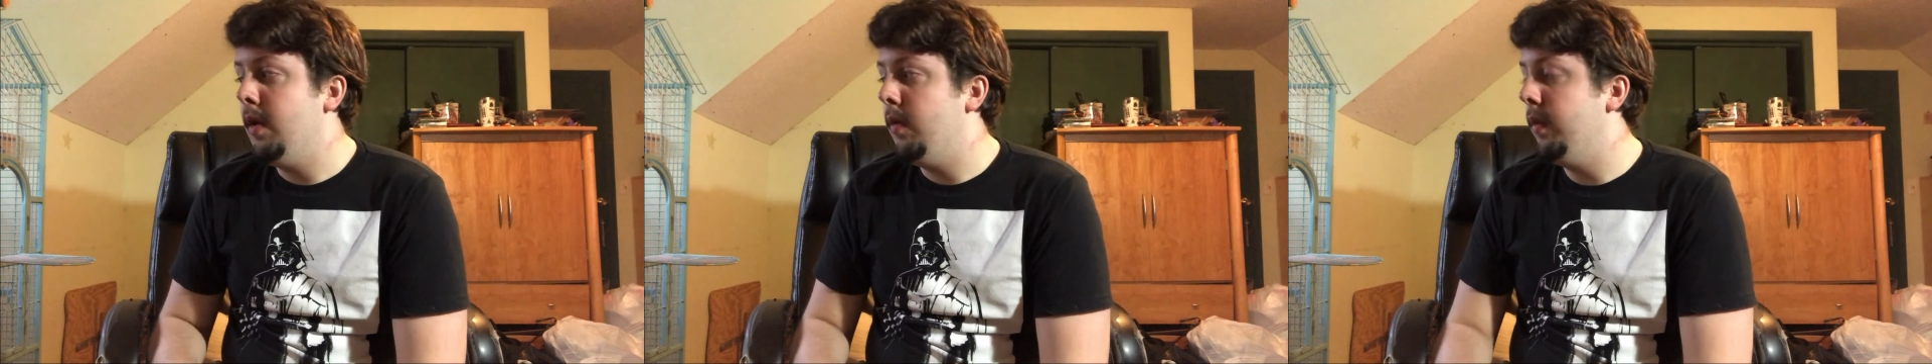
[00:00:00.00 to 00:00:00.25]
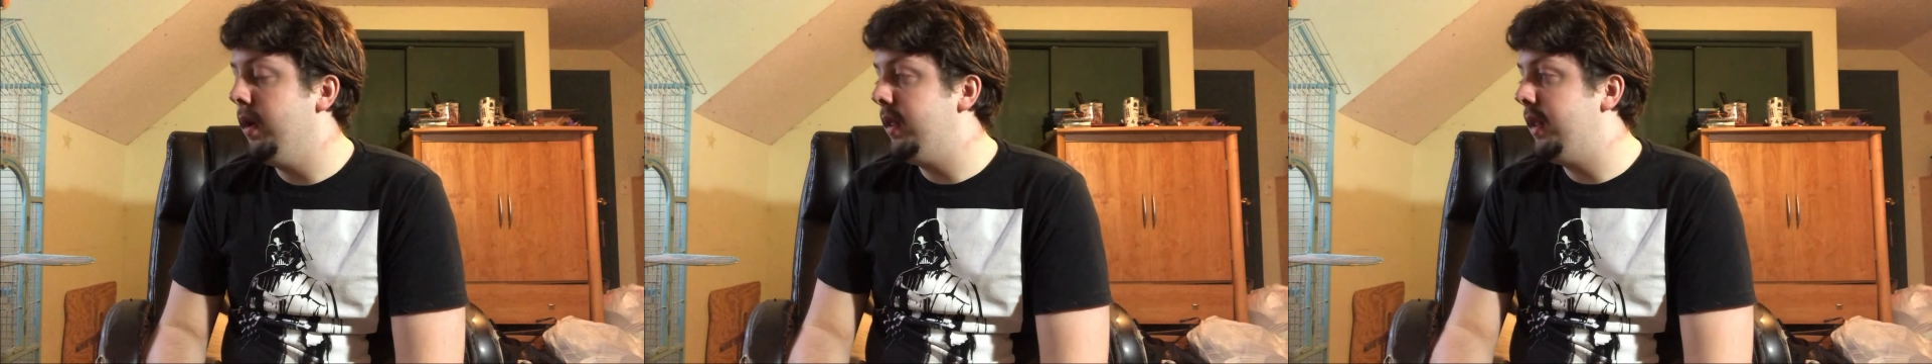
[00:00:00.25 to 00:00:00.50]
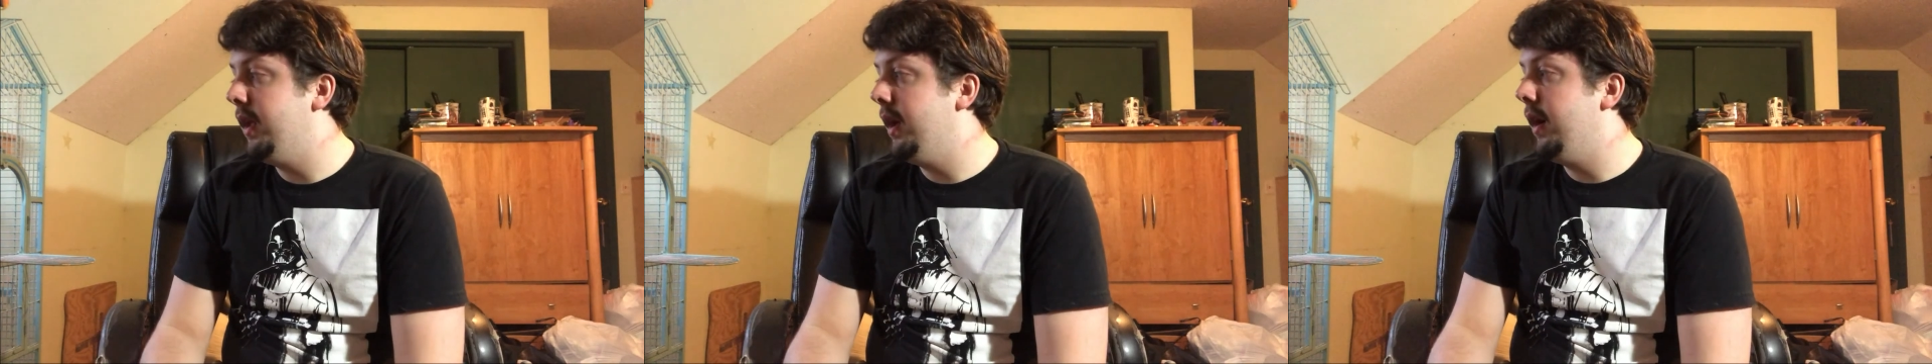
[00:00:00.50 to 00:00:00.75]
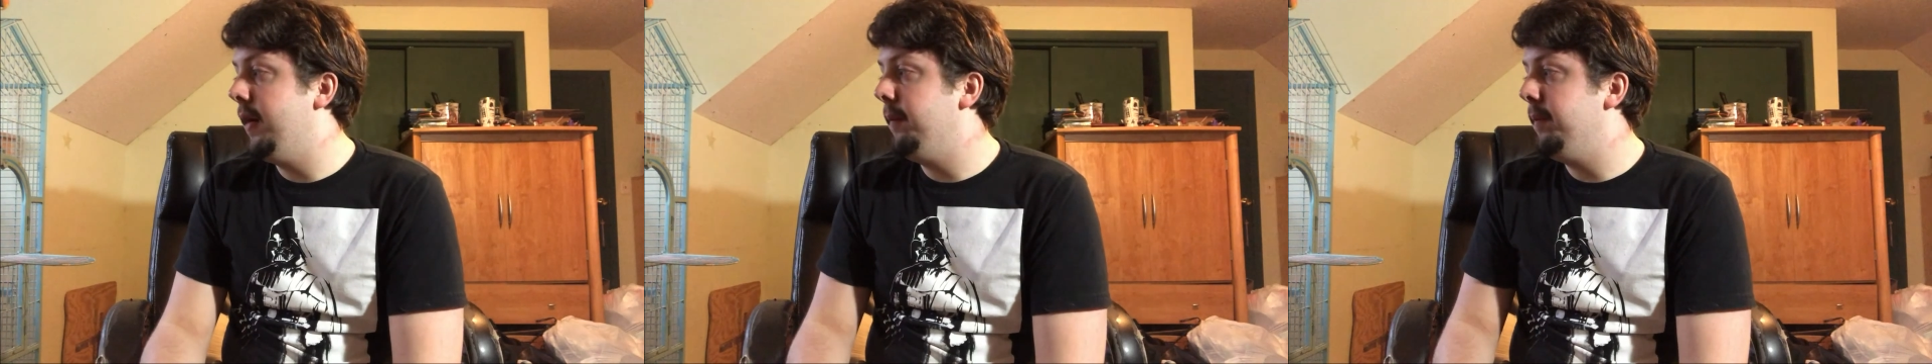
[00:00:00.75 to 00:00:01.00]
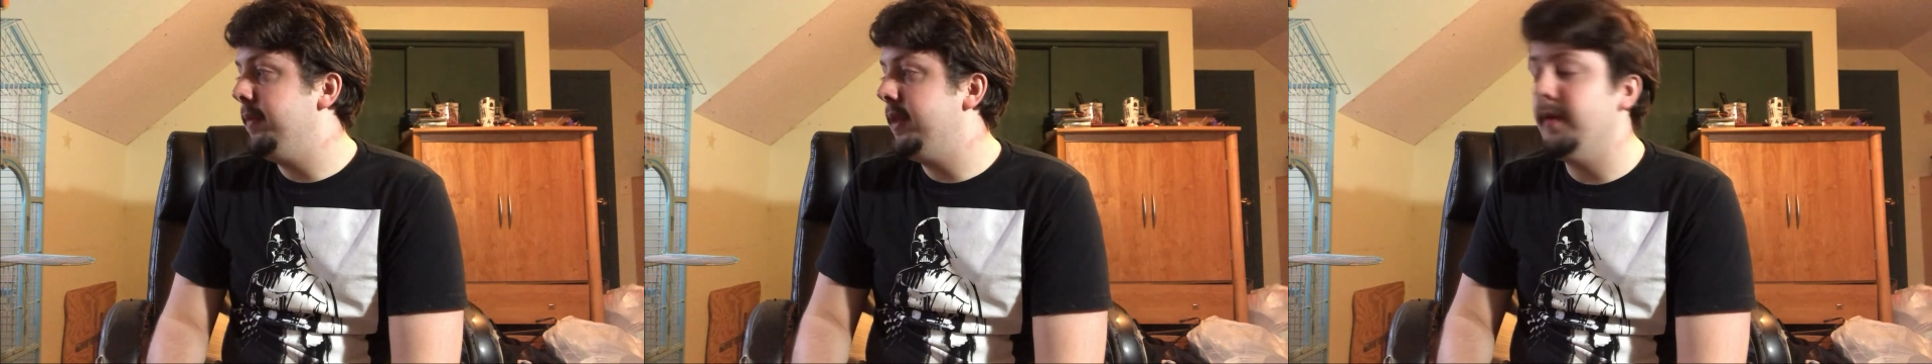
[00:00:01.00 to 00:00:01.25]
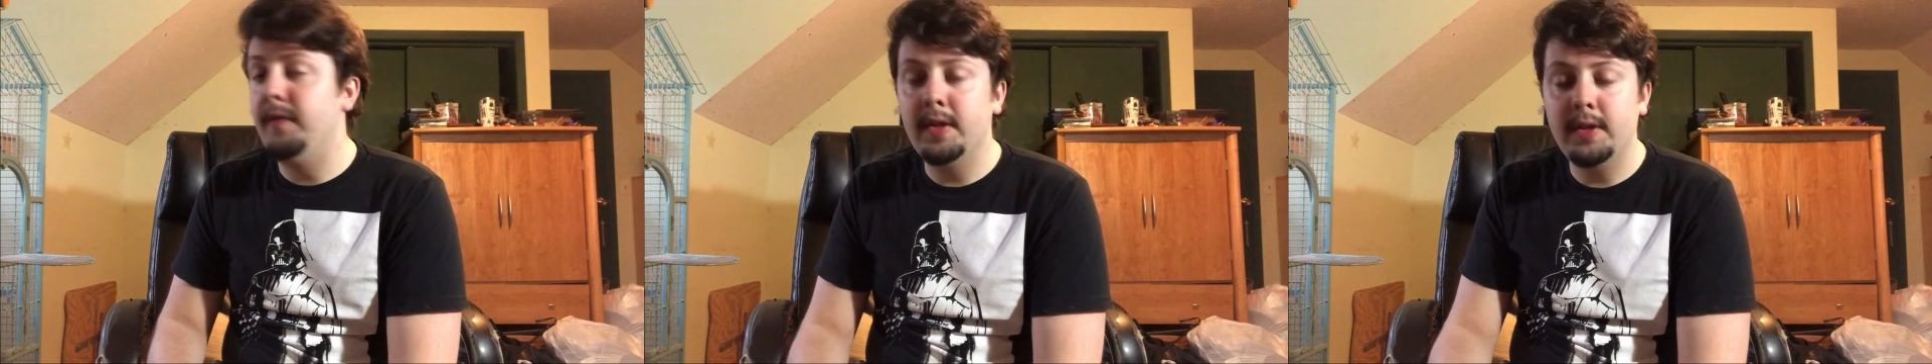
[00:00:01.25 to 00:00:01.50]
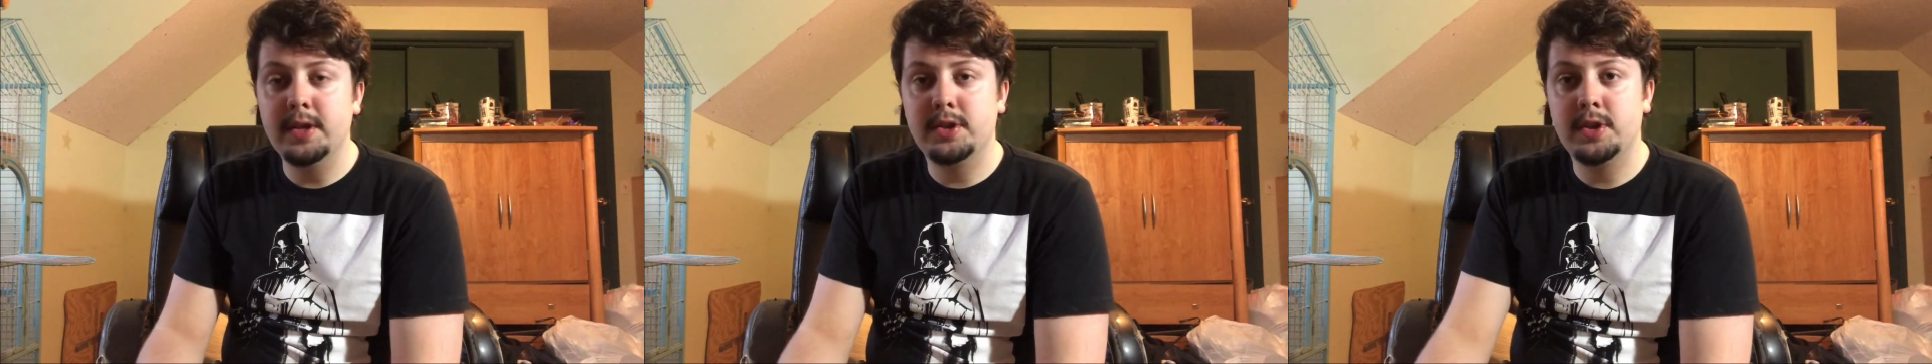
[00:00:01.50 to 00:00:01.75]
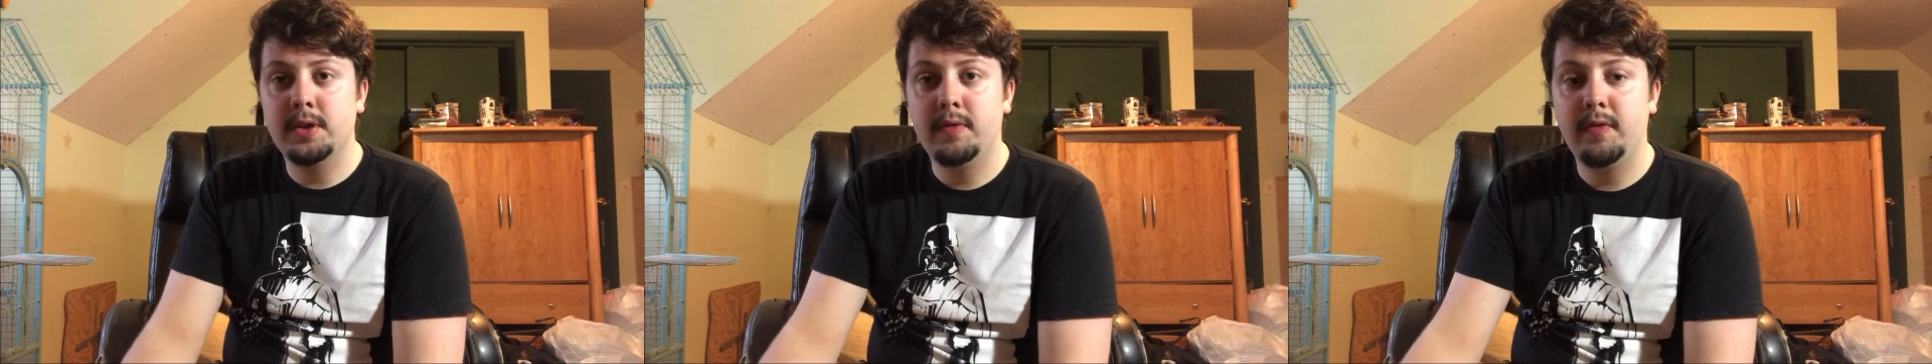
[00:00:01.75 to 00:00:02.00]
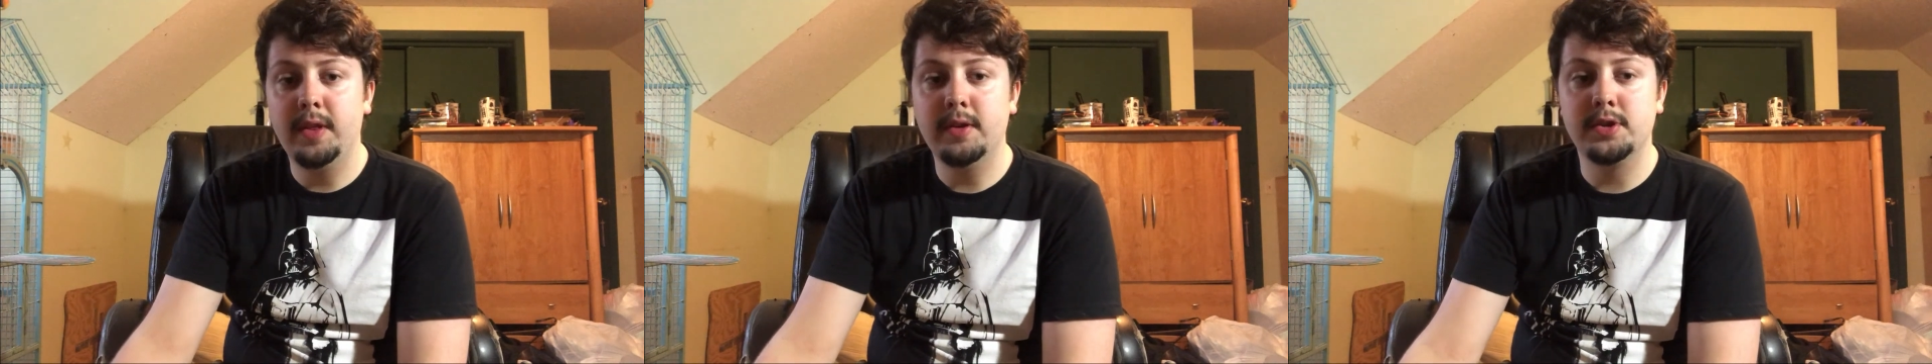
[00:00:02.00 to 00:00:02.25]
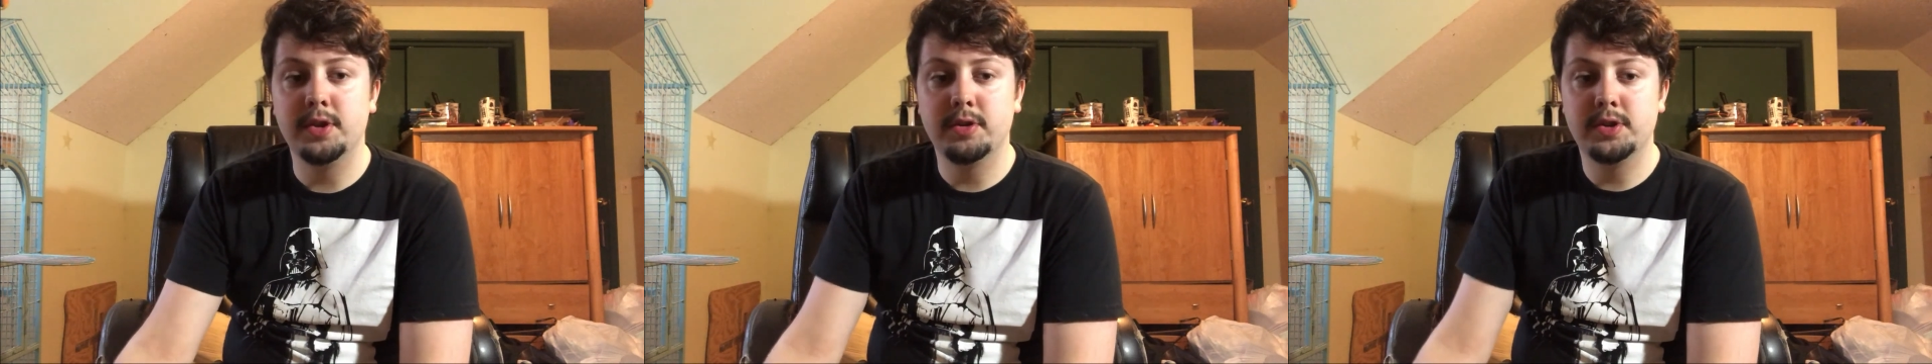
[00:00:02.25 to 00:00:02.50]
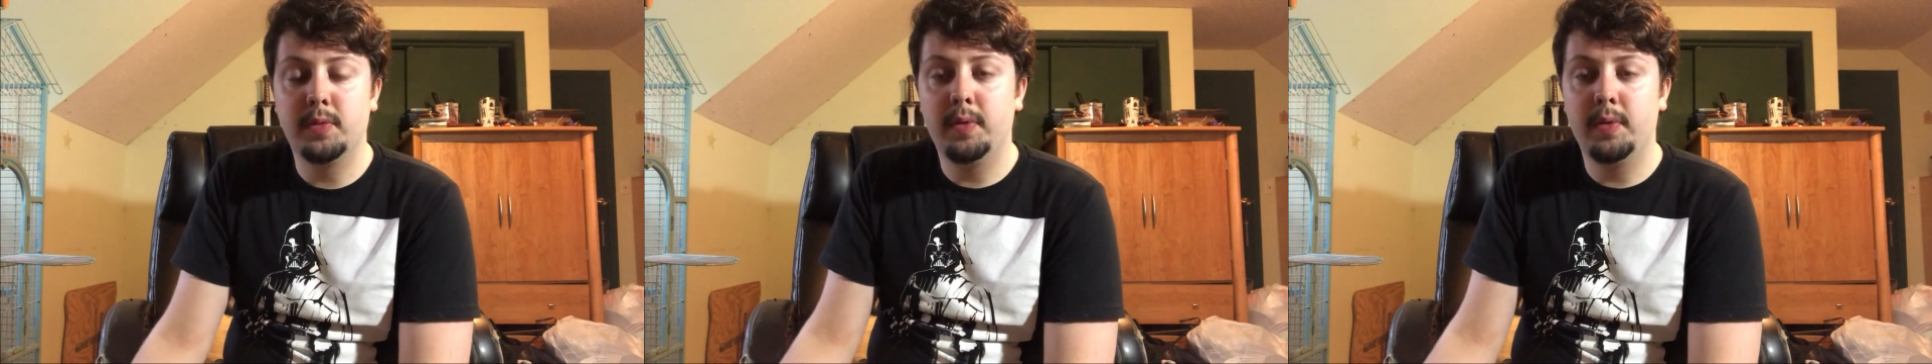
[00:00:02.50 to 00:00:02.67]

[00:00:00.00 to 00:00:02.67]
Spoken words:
with the villagers